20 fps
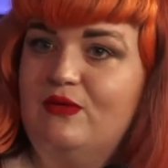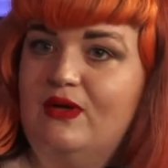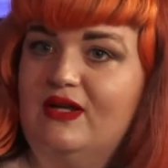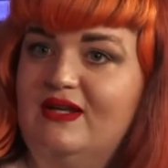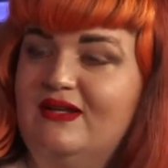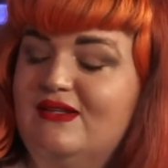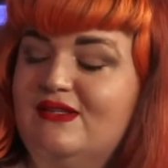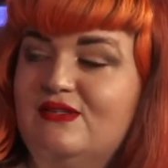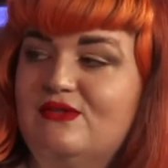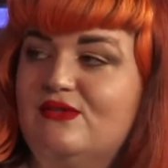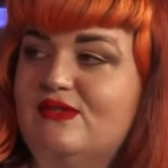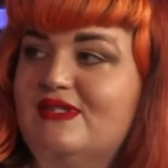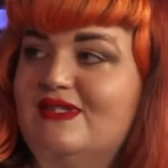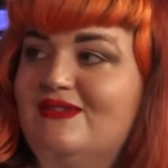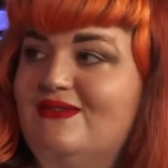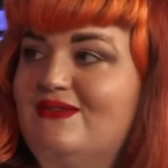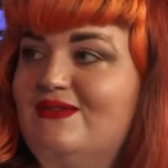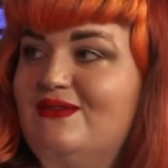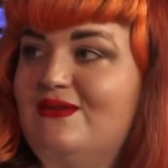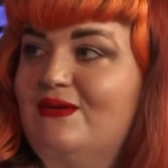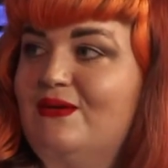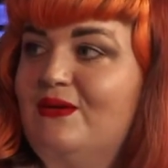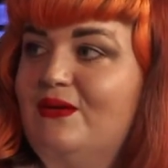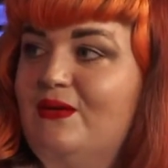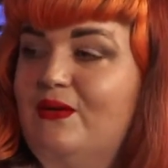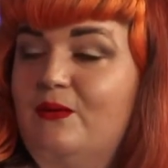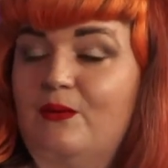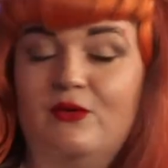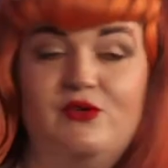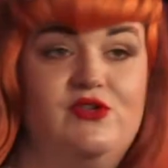Like, it's just,
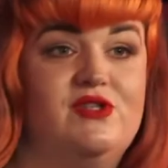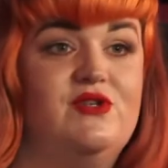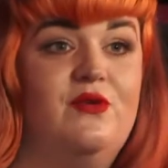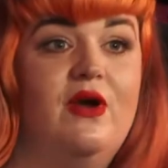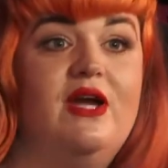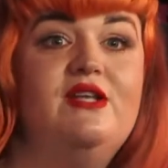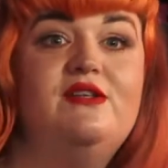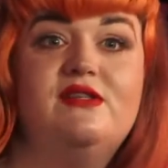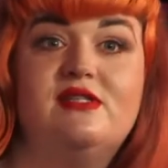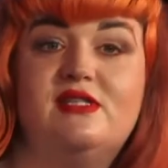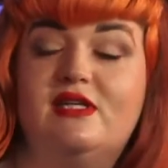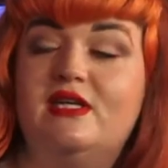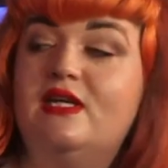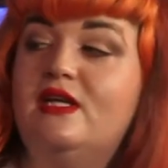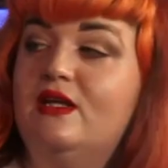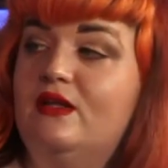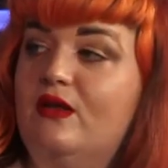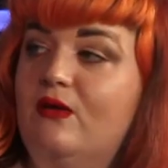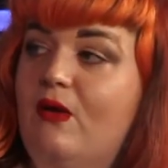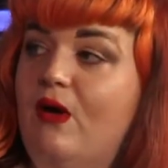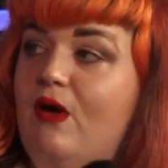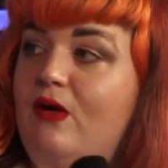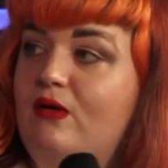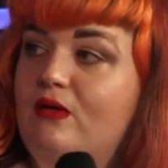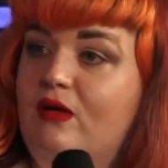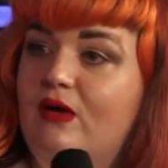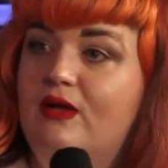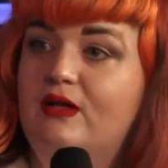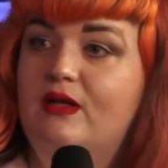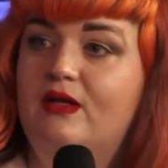which is great to see, and they're
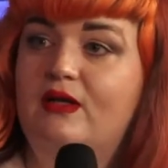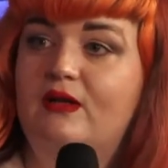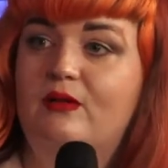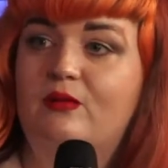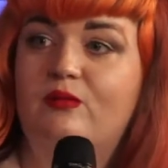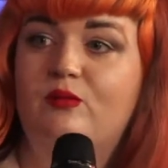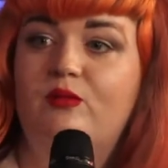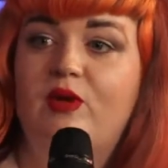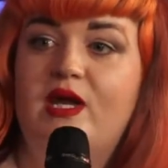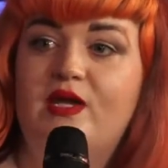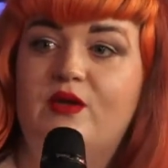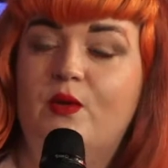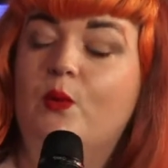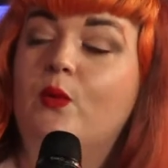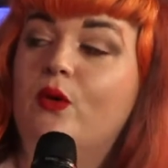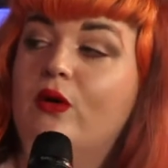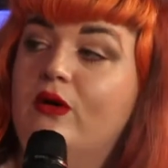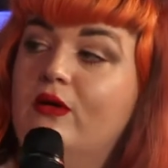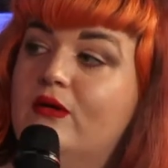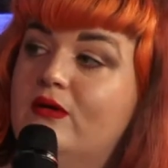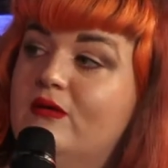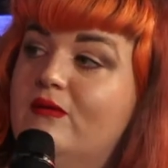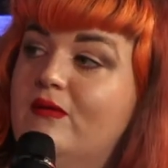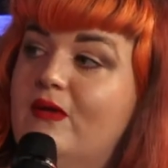all kind of made it work,